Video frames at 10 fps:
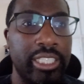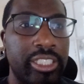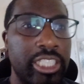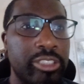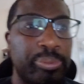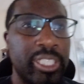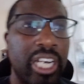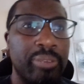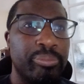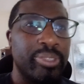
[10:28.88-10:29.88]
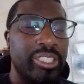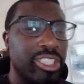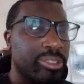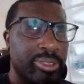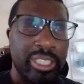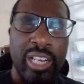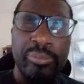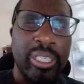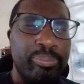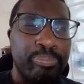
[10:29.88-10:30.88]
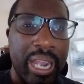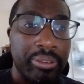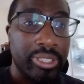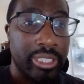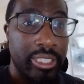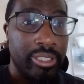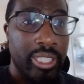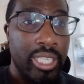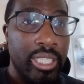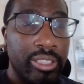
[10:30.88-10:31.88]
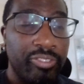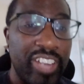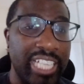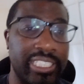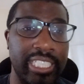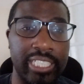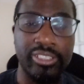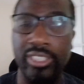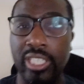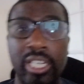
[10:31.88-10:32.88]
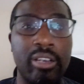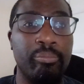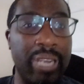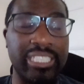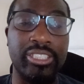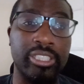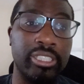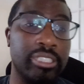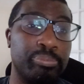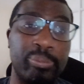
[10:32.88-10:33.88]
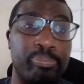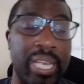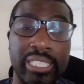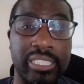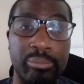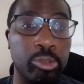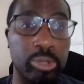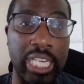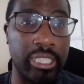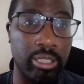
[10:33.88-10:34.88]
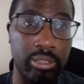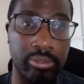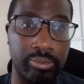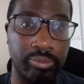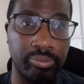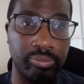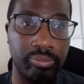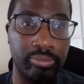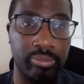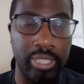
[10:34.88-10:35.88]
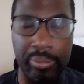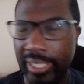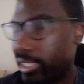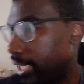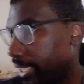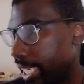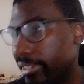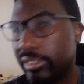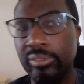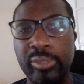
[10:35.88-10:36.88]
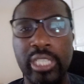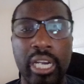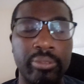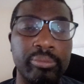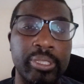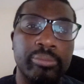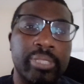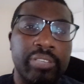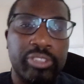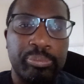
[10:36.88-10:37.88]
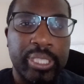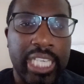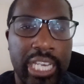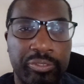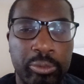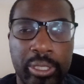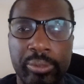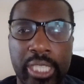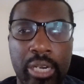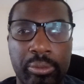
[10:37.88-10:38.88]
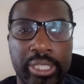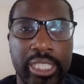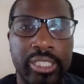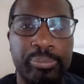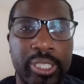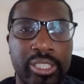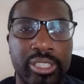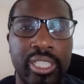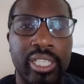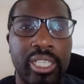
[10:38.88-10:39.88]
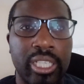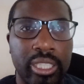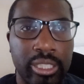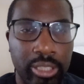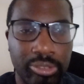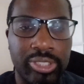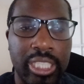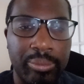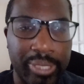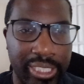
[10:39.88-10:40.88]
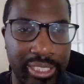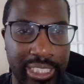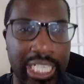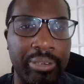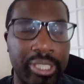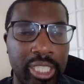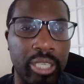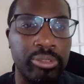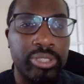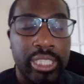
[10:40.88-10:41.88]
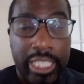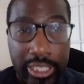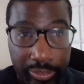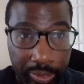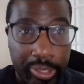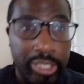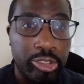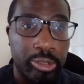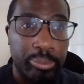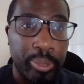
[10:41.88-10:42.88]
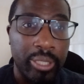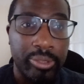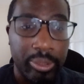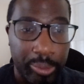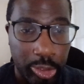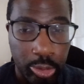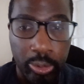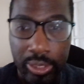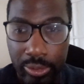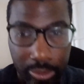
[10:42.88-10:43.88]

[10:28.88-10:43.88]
just become embarrassing. The fact is, Maddison has been better than him all day long. I mean, again, we have to be careful where we go with this, because long term we need to see how it goes. He is very injury prone, and we saw it